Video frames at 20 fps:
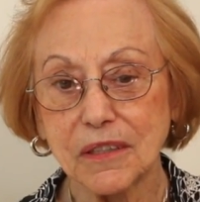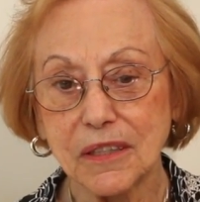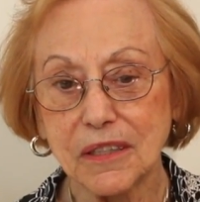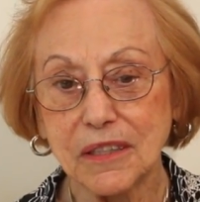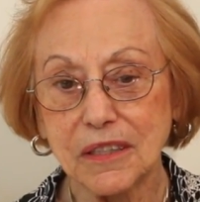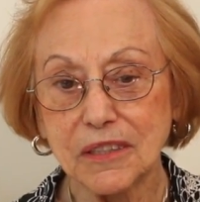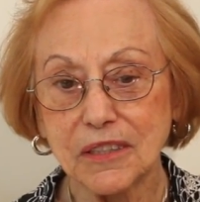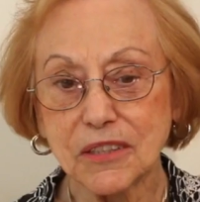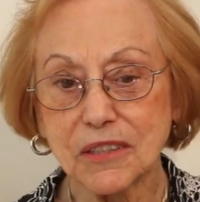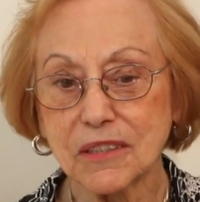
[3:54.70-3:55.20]

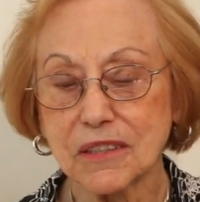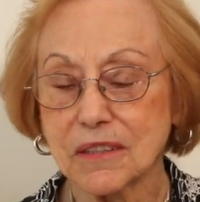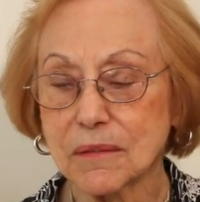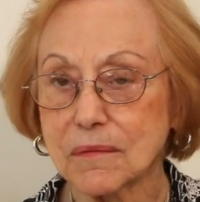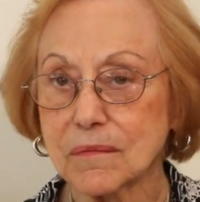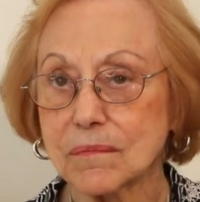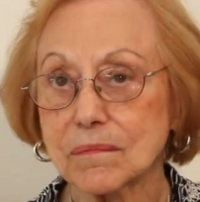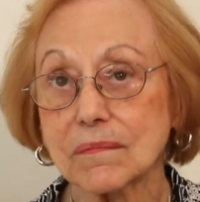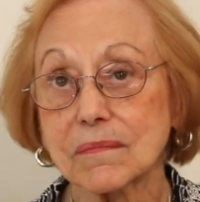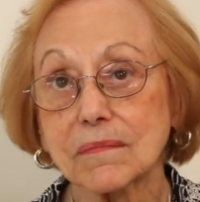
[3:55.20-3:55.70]
in
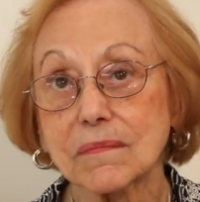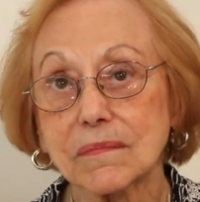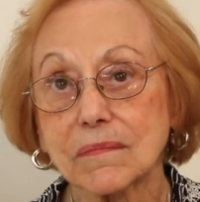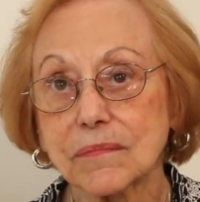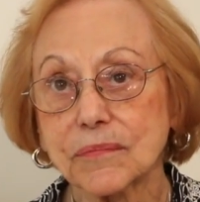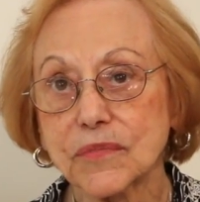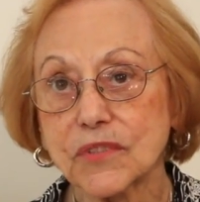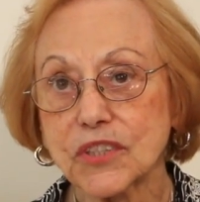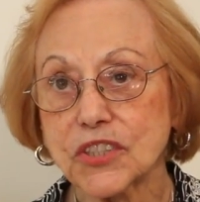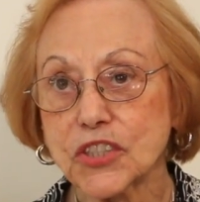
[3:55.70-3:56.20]

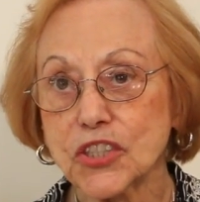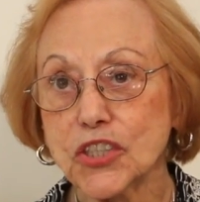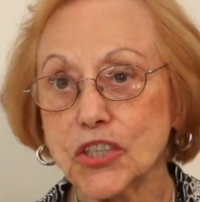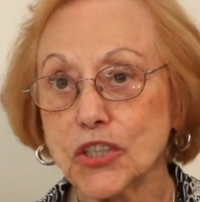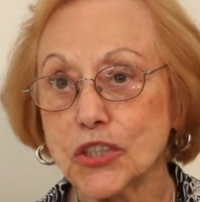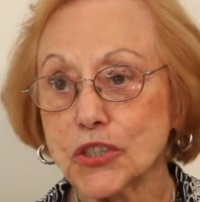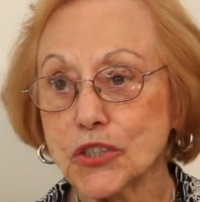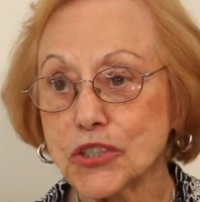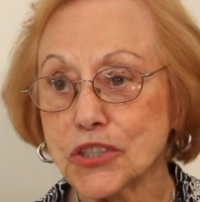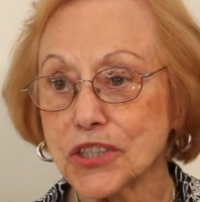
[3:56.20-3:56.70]

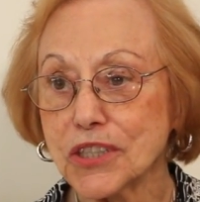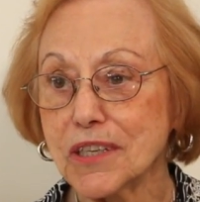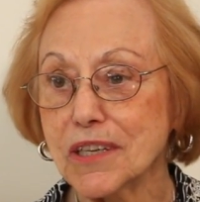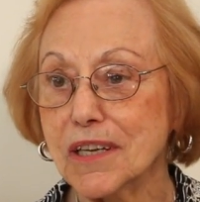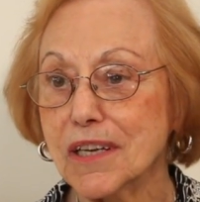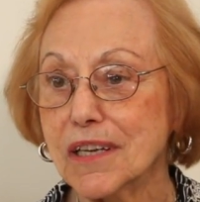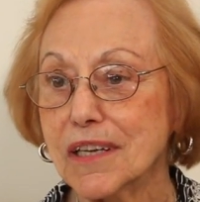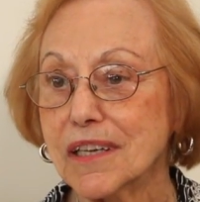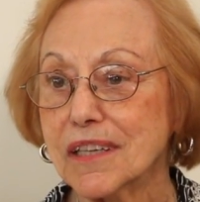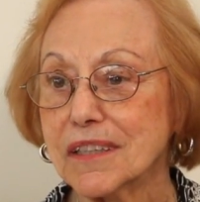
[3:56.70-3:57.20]
church,
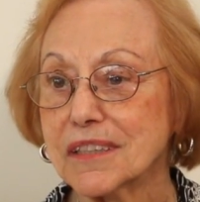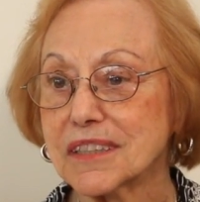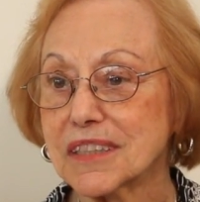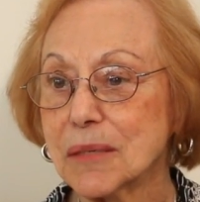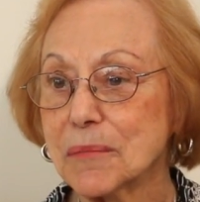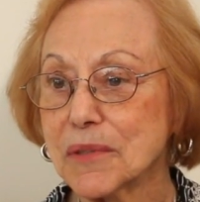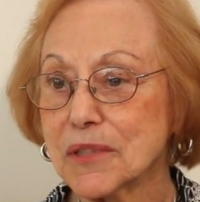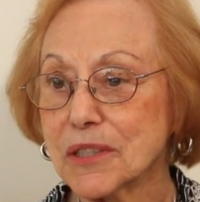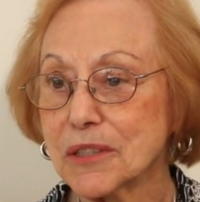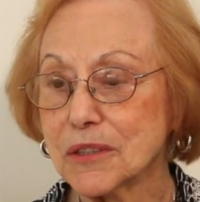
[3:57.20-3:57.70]

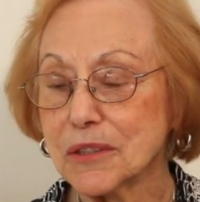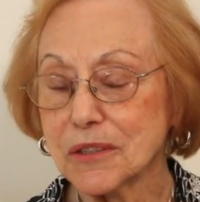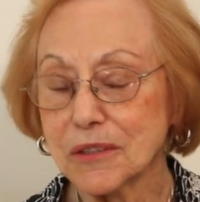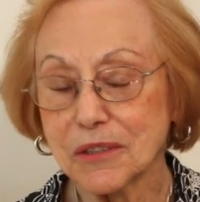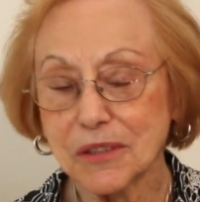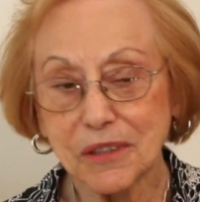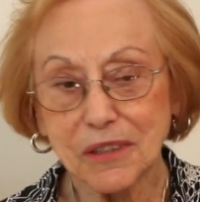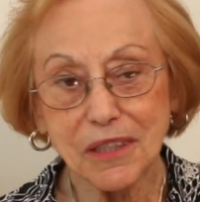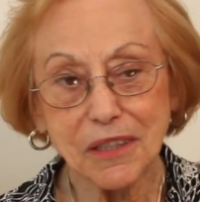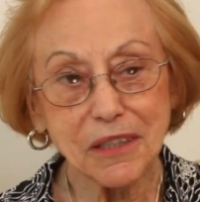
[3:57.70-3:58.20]
some of the
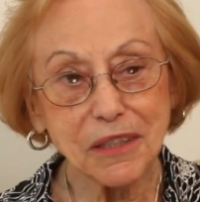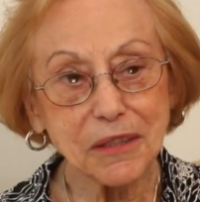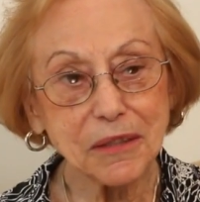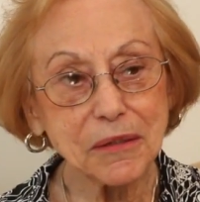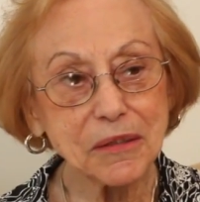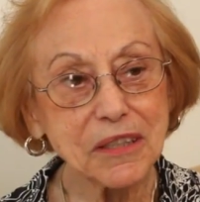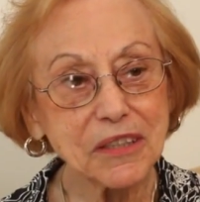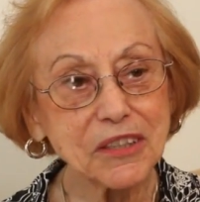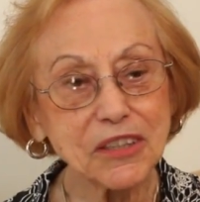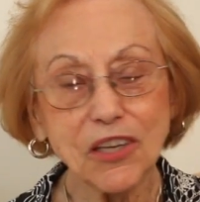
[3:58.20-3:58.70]

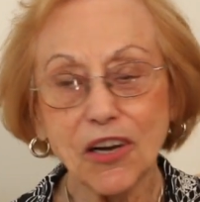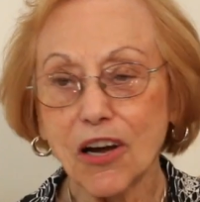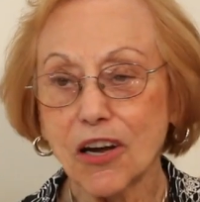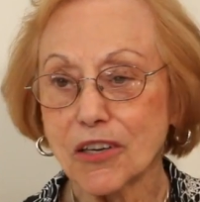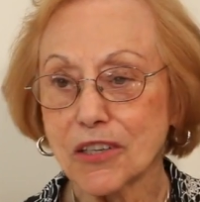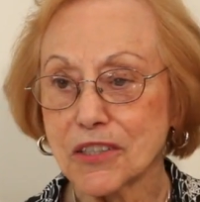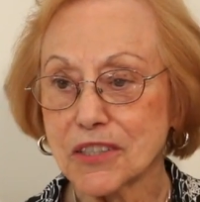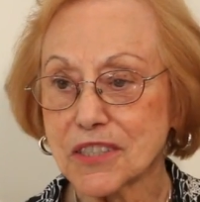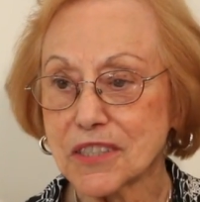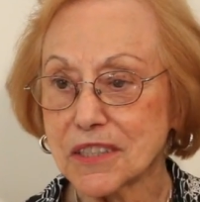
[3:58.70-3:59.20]

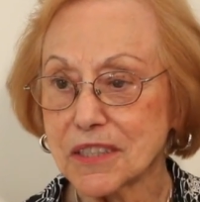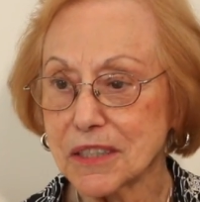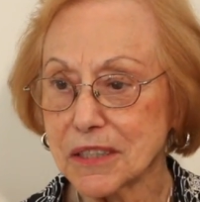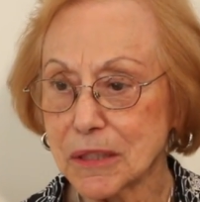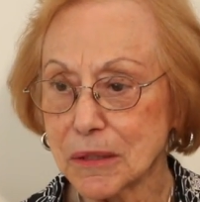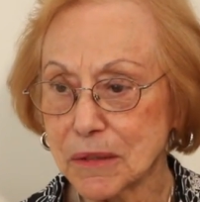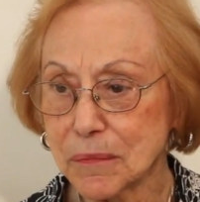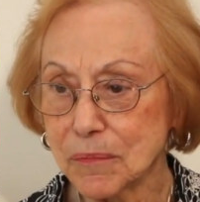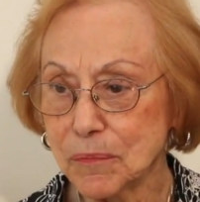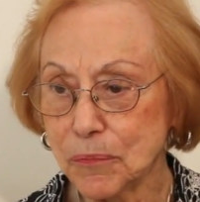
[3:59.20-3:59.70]
talks that
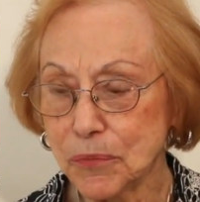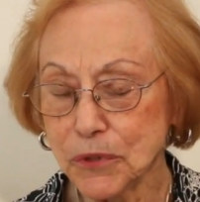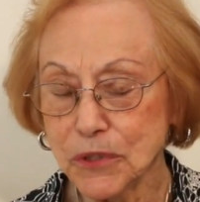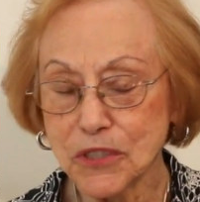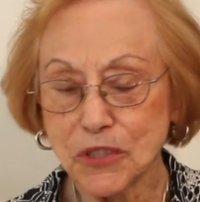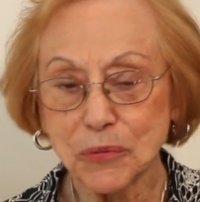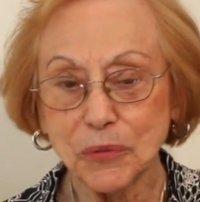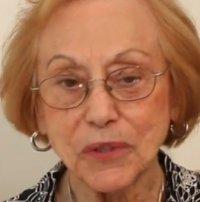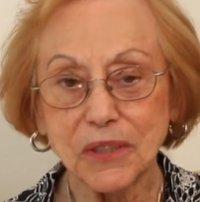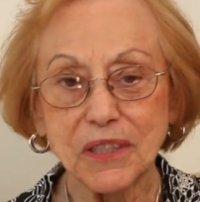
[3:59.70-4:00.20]
the
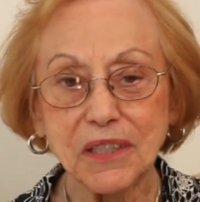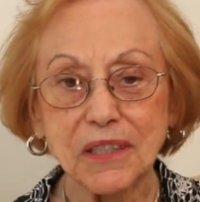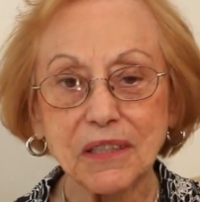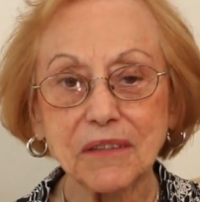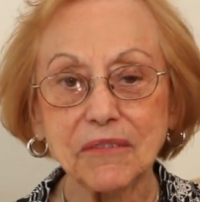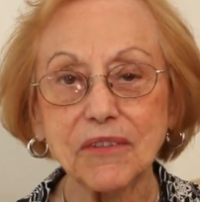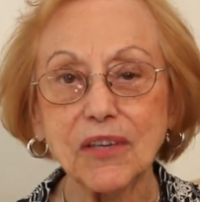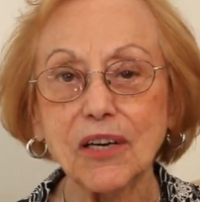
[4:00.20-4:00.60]
priest would give.